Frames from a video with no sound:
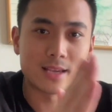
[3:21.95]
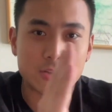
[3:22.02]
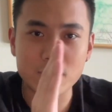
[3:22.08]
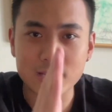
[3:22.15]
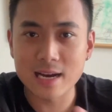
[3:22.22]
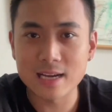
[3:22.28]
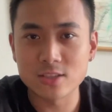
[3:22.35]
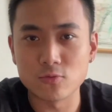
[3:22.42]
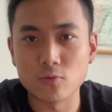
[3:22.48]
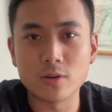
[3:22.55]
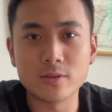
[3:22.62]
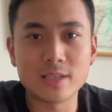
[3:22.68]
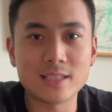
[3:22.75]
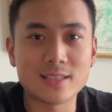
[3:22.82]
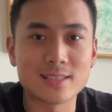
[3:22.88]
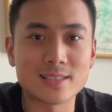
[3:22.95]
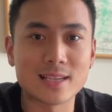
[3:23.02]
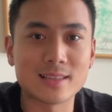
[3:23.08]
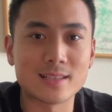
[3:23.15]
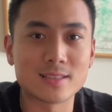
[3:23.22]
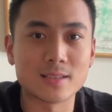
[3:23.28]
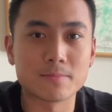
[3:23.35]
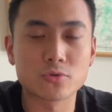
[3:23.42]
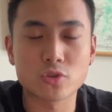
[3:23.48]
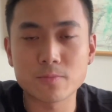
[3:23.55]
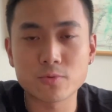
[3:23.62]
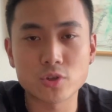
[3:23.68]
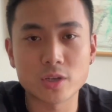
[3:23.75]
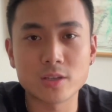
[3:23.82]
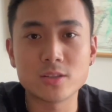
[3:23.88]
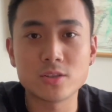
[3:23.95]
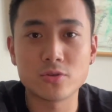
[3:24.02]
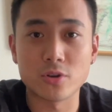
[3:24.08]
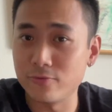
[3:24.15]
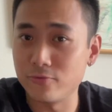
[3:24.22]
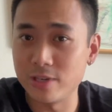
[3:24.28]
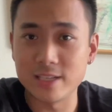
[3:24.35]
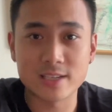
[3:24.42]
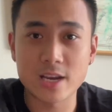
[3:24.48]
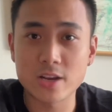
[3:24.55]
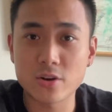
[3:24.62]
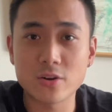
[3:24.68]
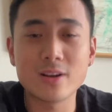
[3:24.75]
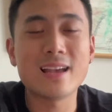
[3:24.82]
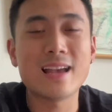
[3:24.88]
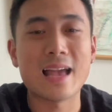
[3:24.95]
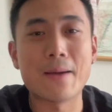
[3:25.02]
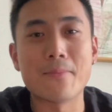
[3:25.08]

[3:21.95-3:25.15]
then you guys will need to set the subscription to your retainer.